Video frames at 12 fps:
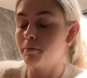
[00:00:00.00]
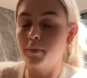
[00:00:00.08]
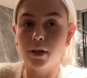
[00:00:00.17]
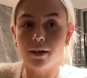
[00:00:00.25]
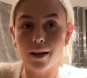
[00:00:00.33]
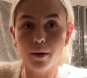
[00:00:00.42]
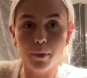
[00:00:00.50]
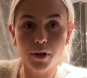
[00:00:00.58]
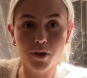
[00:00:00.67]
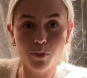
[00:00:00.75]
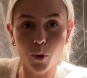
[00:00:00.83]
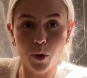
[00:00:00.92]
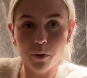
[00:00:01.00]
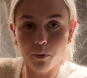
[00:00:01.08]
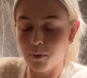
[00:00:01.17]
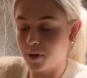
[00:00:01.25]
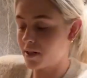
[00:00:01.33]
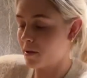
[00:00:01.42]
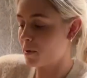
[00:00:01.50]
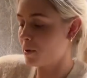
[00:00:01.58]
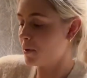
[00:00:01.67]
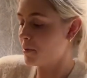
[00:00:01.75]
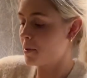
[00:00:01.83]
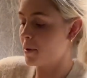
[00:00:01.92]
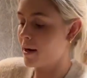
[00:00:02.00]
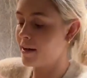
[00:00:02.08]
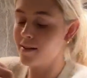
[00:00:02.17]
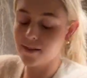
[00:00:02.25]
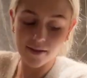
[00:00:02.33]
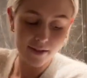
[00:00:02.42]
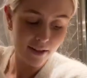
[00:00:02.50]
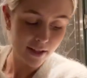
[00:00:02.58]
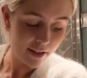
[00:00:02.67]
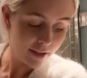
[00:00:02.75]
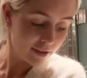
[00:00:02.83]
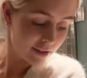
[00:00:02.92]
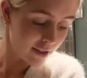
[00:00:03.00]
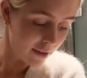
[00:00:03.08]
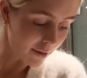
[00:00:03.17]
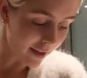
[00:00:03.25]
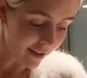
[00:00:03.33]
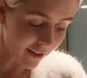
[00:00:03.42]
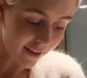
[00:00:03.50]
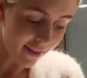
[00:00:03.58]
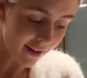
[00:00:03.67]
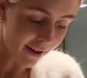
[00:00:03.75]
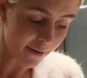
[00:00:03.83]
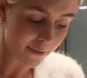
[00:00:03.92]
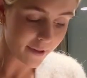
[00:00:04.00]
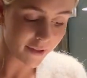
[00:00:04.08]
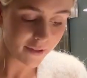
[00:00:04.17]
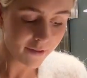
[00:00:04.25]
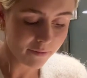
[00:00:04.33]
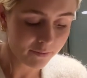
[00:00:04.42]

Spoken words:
but at a much more reasonable price. So I got that one.